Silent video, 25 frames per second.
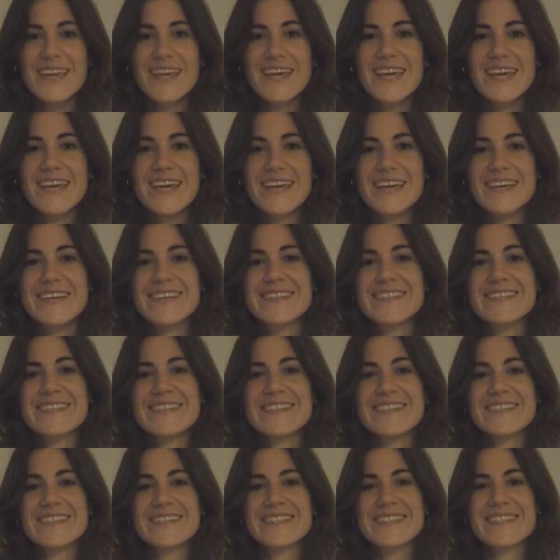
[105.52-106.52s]

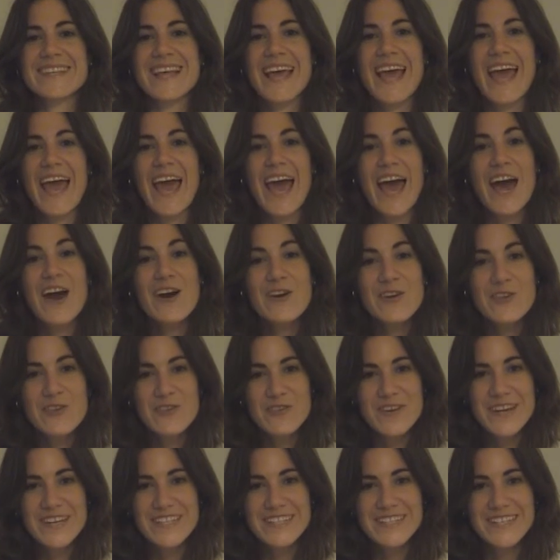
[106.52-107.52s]
is how you're
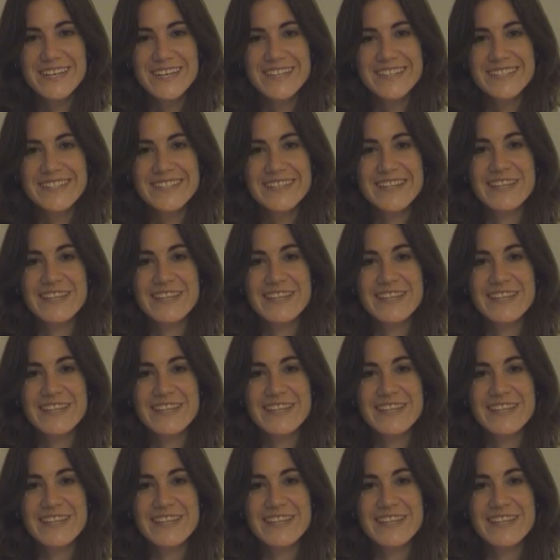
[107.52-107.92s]
eating it.